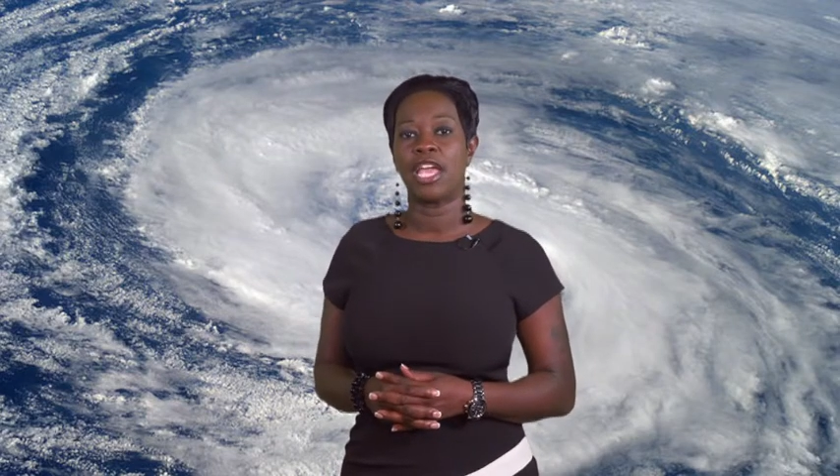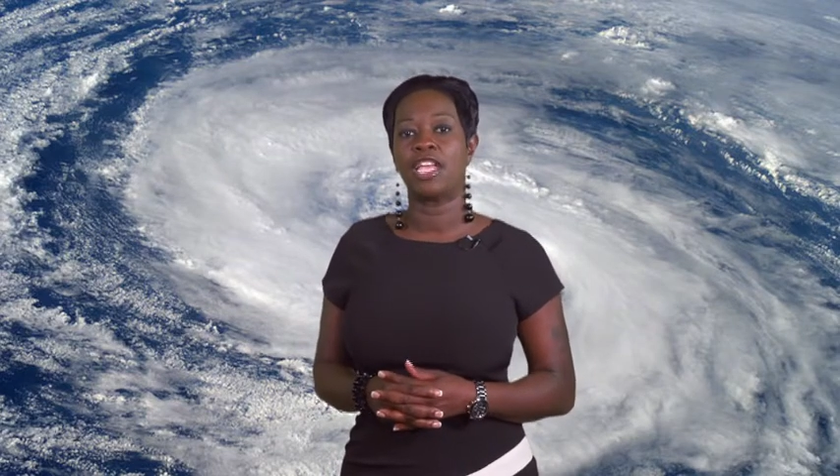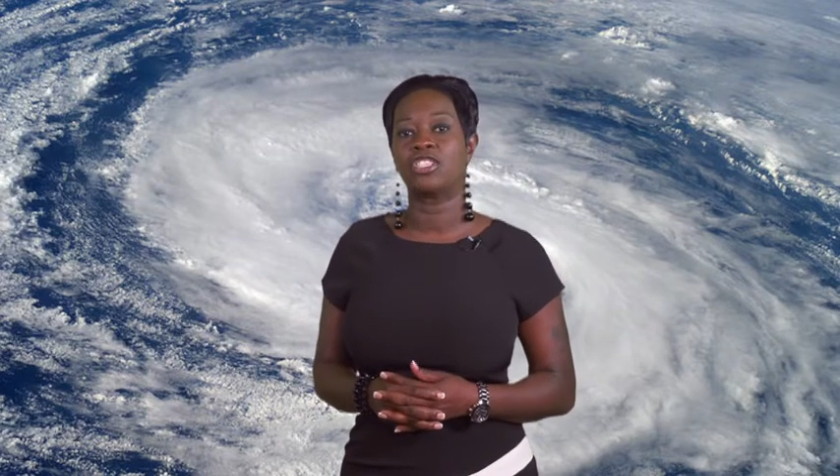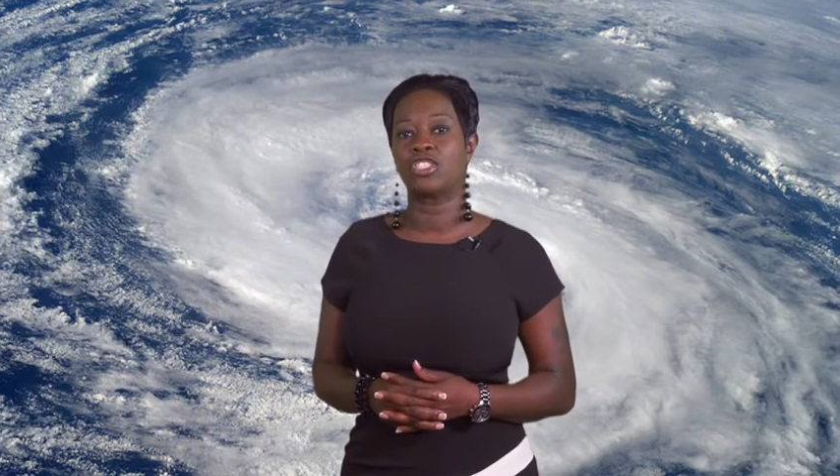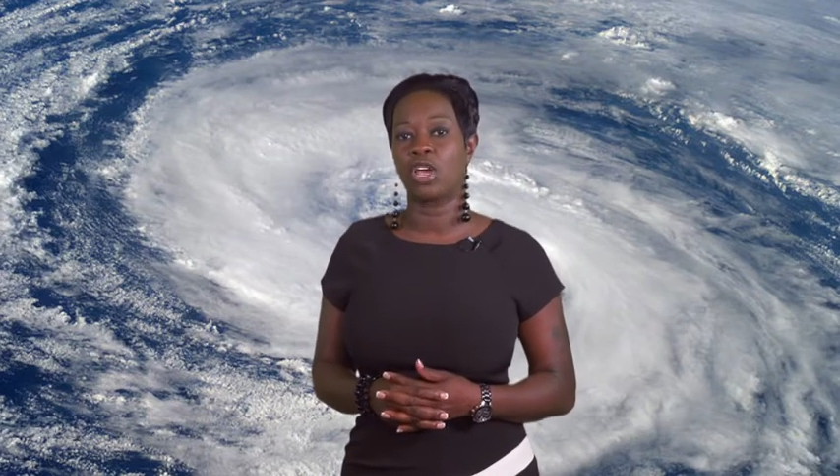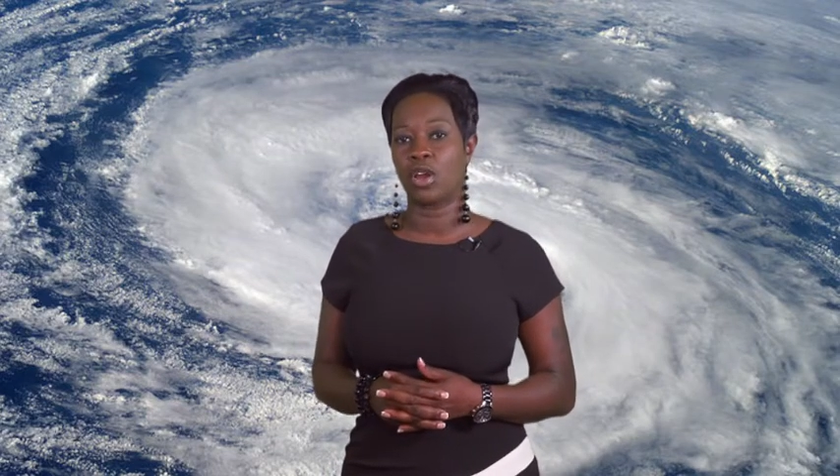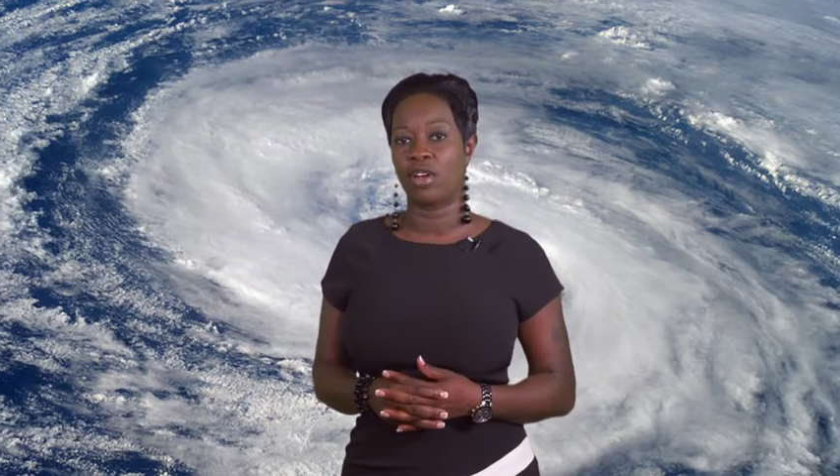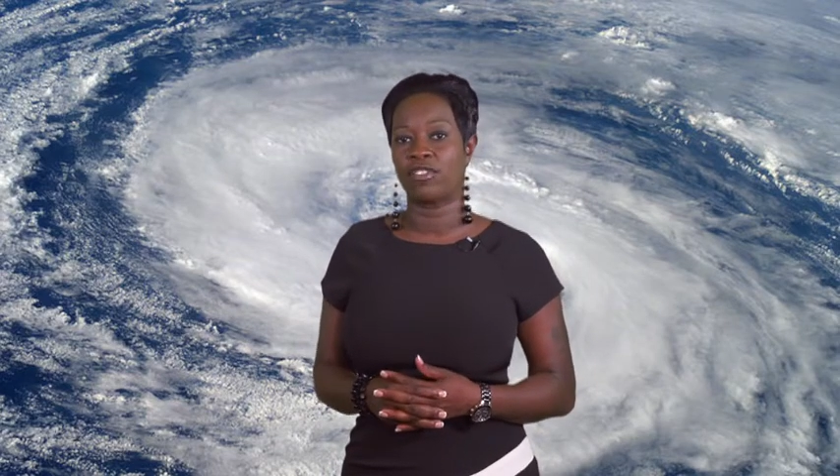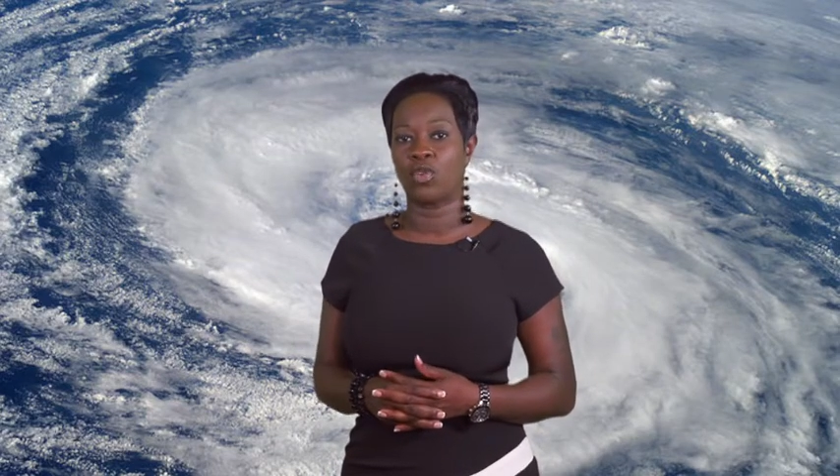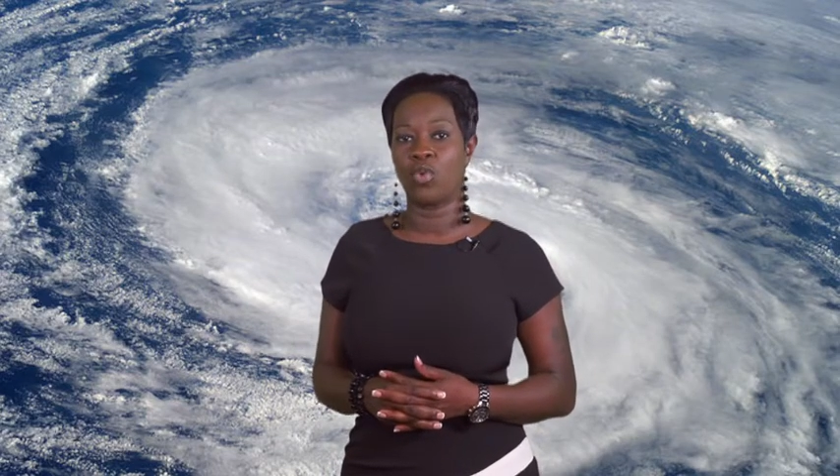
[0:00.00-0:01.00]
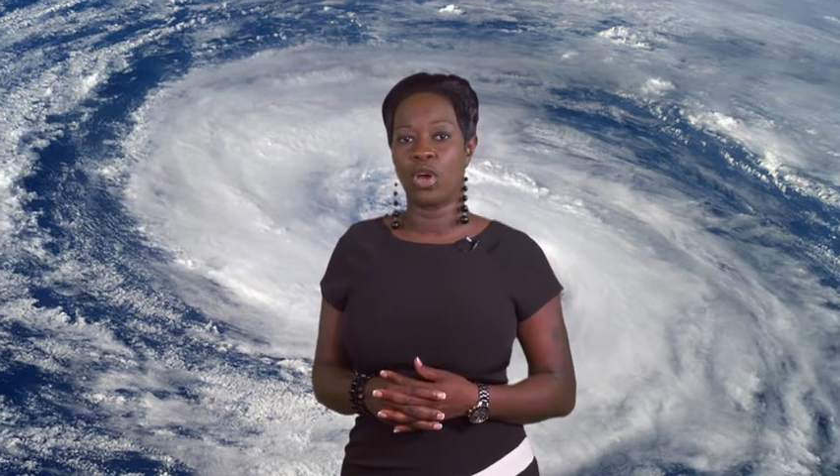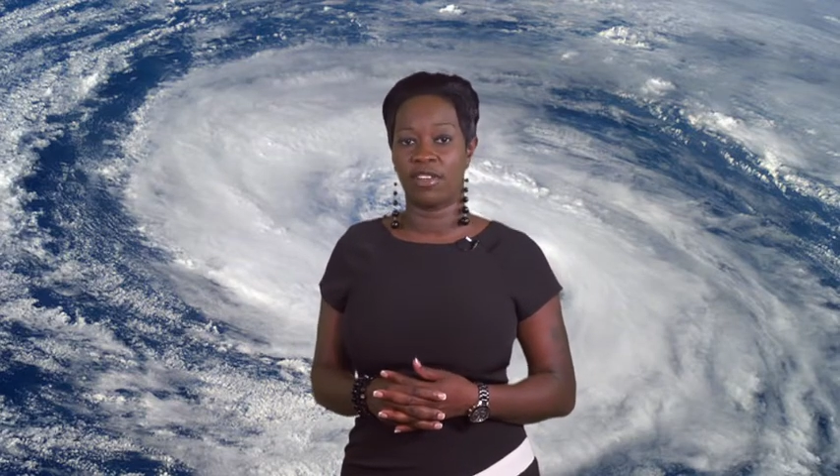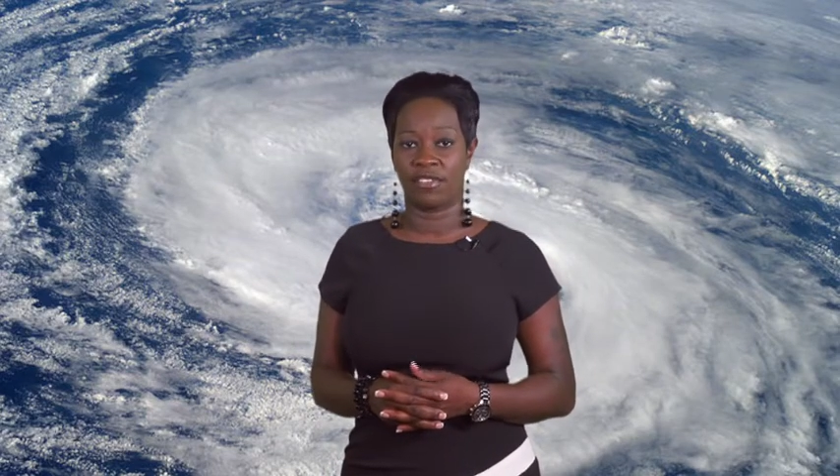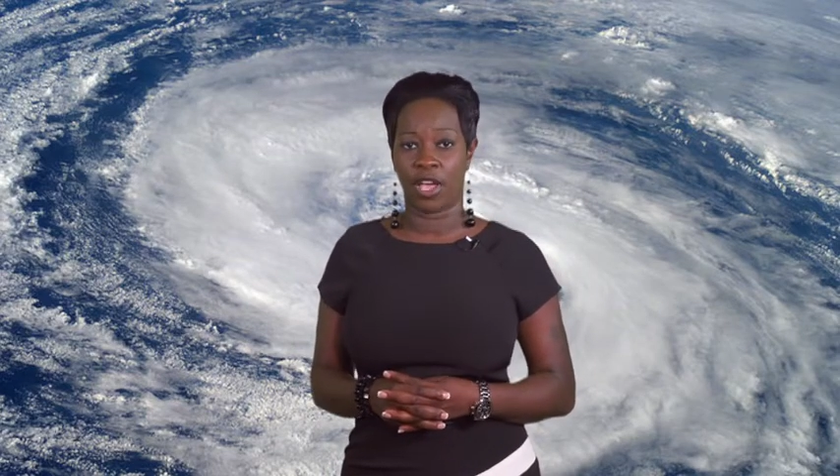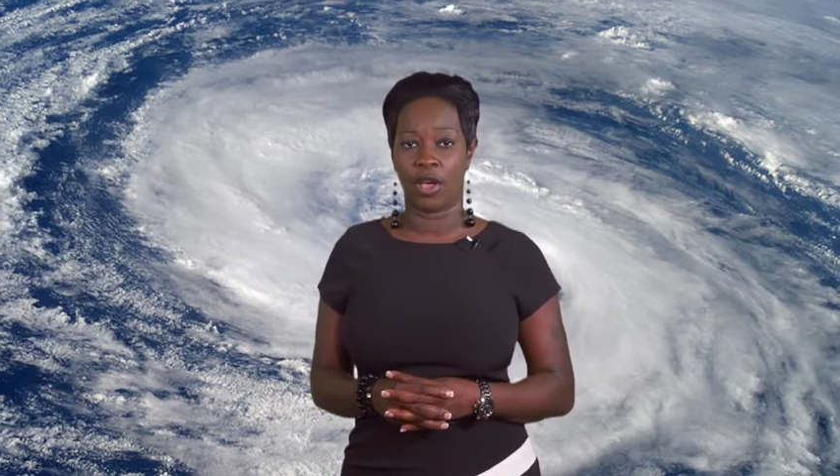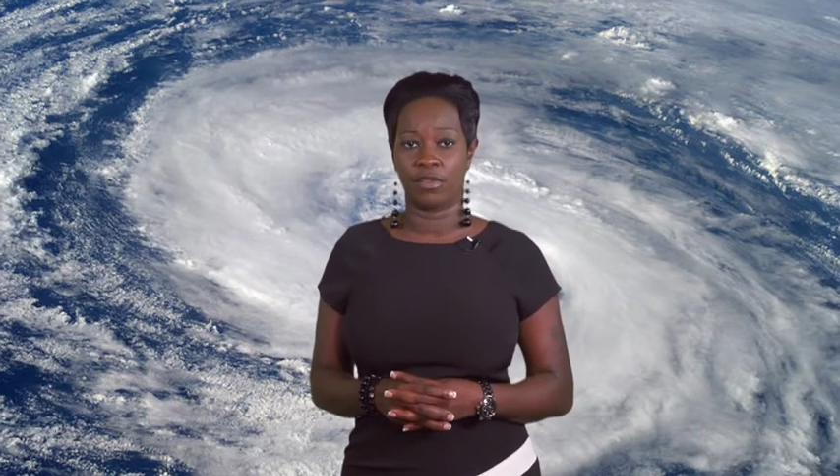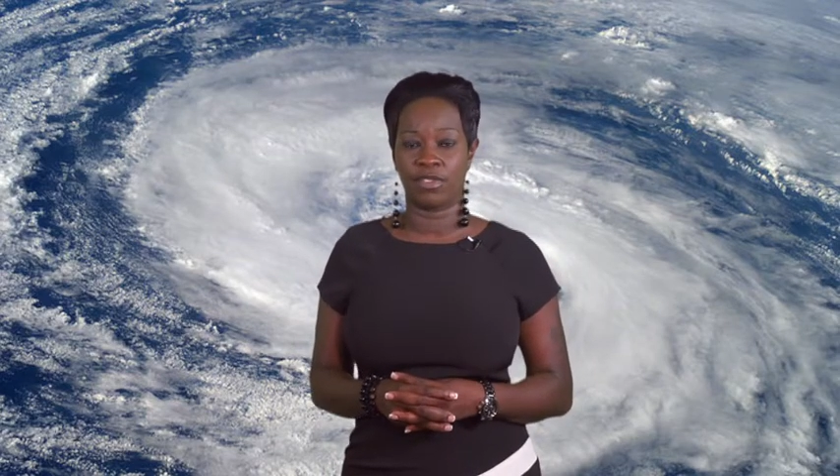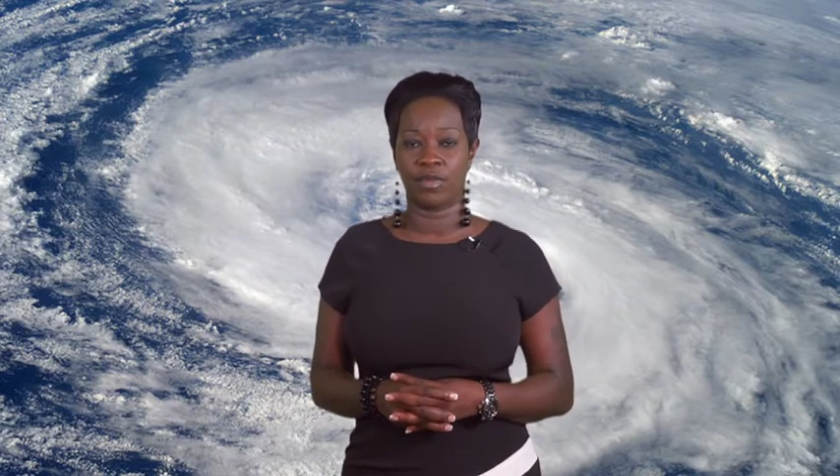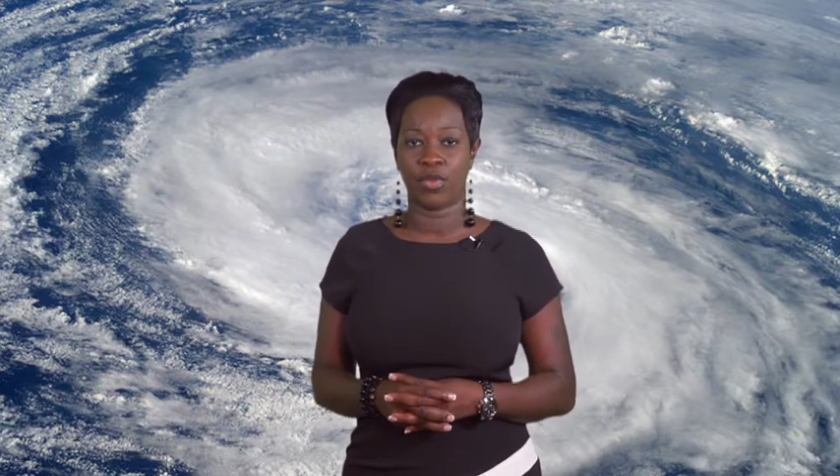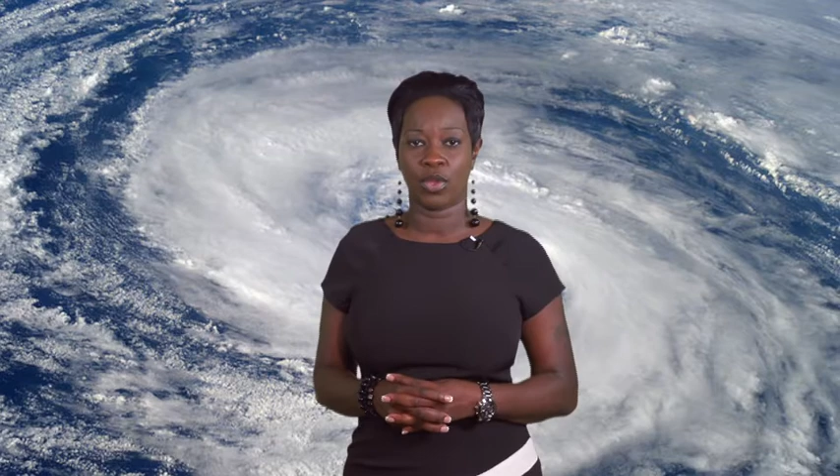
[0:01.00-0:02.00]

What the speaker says: and shut off the water valve.